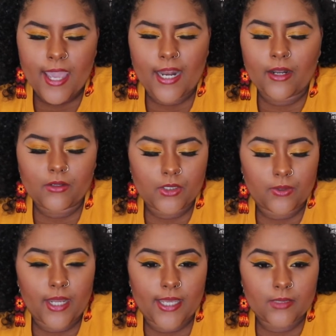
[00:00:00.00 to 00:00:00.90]
And I don't
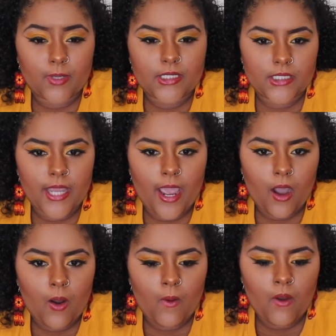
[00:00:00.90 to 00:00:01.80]
do it as much
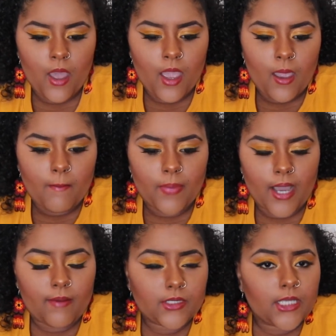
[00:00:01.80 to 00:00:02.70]
now,
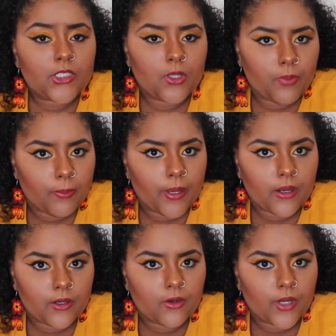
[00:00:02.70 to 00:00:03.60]
but I was like super
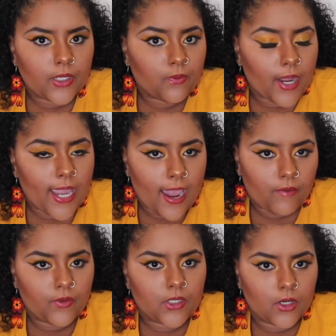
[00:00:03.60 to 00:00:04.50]
paranoid right
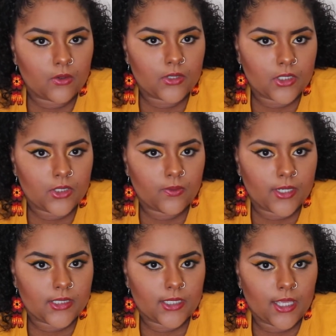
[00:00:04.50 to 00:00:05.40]
after the whole
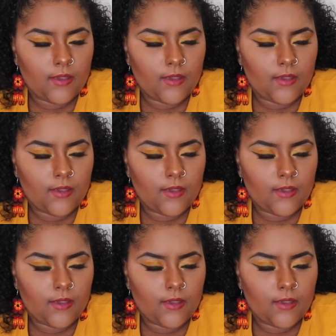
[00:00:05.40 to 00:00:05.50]
situation.